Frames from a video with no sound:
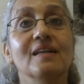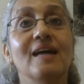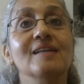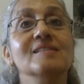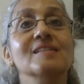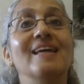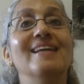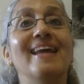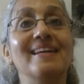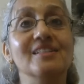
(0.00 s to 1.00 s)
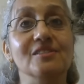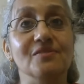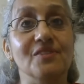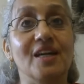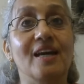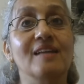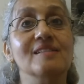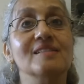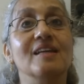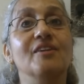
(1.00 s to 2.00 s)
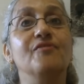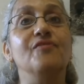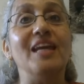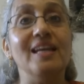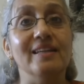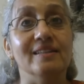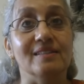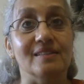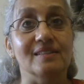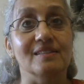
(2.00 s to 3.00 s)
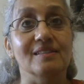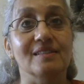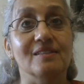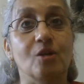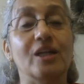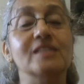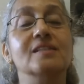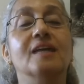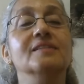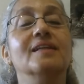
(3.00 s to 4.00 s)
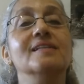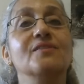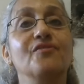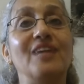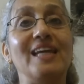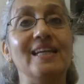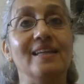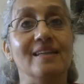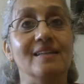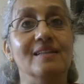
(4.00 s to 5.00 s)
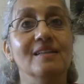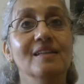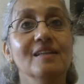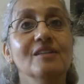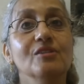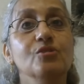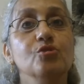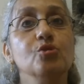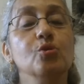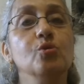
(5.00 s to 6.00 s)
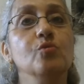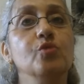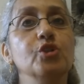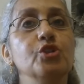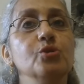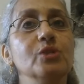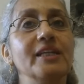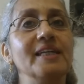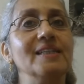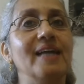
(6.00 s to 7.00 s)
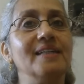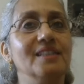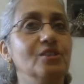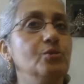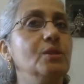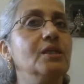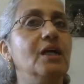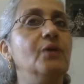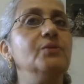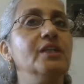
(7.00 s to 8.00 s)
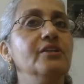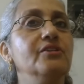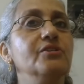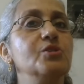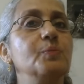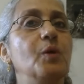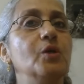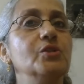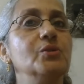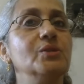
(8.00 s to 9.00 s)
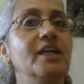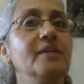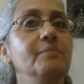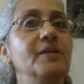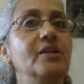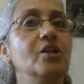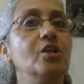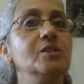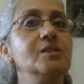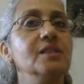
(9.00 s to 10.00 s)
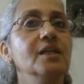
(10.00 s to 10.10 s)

as a negative, as a failure, or as rather as a failing. So, would you take that into account and respond to that? Because